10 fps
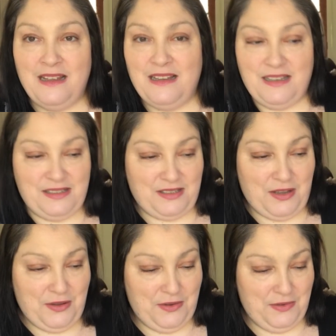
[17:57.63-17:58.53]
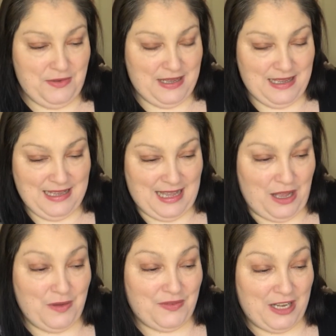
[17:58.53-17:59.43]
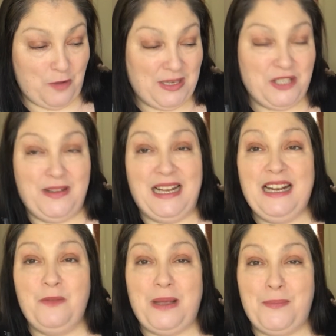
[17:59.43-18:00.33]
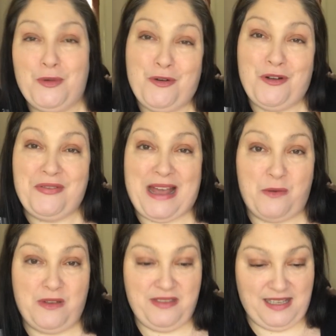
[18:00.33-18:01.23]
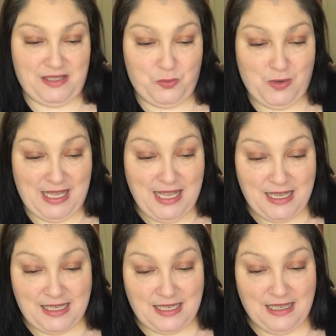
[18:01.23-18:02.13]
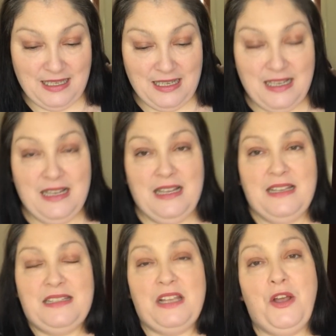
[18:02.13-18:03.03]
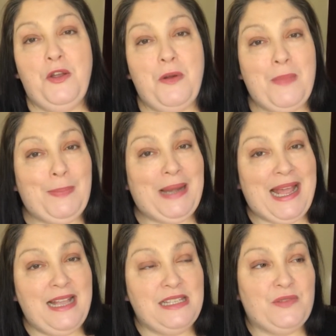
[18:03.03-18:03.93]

So yeah, hopefully I'll be doing a little bit more on that one this week. So my plans